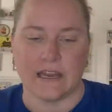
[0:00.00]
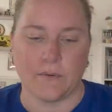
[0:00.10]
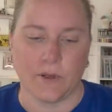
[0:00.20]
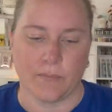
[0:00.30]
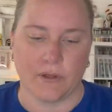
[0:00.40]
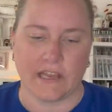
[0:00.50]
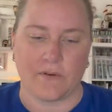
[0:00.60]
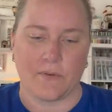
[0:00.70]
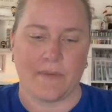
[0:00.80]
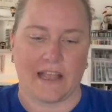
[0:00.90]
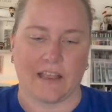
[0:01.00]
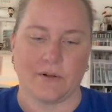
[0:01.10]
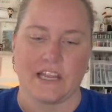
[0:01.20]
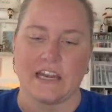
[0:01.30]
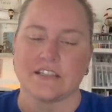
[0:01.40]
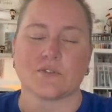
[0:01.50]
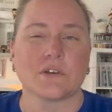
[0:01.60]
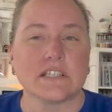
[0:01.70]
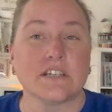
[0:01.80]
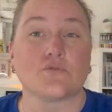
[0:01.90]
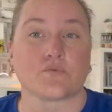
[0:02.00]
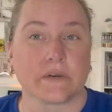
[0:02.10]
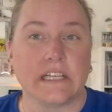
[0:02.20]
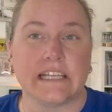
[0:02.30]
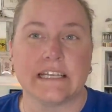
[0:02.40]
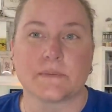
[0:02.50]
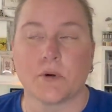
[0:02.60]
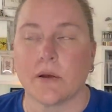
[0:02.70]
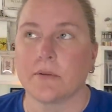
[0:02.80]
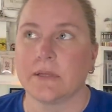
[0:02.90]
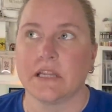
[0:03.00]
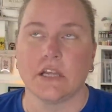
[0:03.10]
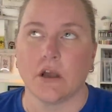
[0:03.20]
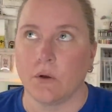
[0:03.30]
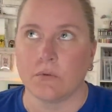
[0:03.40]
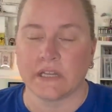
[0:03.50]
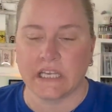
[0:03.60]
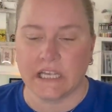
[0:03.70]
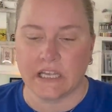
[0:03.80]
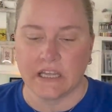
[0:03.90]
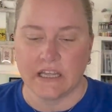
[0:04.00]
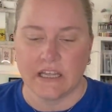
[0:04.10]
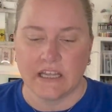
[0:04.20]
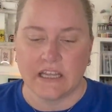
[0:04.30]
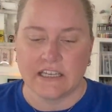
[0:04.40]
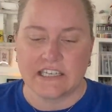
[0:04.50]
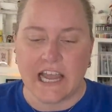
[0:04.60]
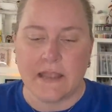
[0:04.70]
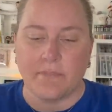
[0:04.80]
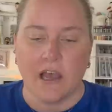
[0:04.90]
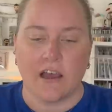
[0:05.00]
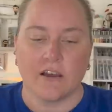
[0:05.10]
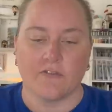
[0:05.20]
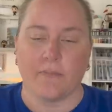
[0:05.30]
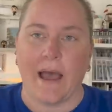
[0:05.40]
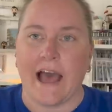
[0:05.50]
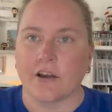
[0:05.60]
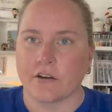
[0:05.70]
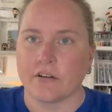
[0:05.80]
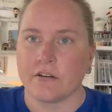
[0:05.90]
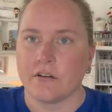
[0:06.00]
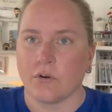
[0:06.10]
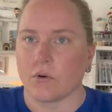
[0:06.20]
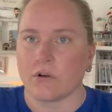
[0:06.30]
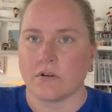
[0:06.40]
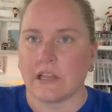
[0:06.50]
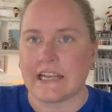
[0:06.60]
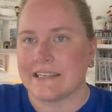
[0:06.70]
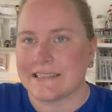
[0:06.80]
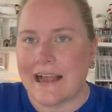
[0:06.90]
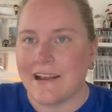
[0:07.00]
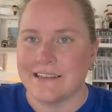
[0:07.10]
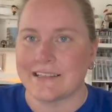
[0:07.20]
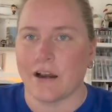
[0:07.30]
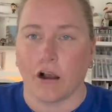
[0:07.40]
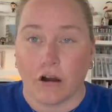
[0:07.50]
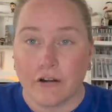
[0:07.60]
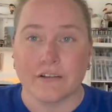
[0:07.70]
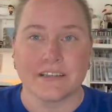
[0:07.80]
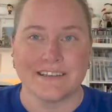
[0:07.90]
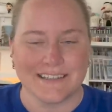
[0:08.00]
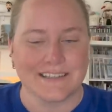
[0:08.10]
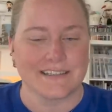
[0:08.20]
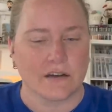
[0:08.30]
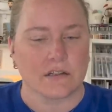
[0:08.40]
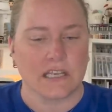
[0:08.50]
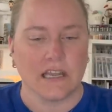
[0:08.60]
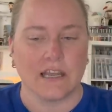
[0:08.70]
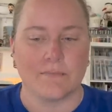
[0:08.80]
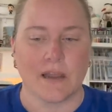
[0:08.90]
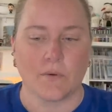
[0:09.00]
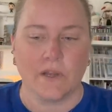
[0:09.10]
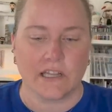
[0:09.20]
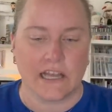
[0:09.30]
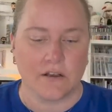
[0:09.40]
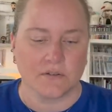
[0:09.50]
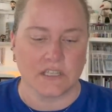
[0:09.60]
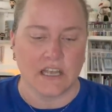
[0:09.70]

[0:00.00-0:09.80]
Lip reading: I will pull that one back out again. Soda stitch really is probably the only type of pattern or like designs that aren't necessarily in my wheelhouse.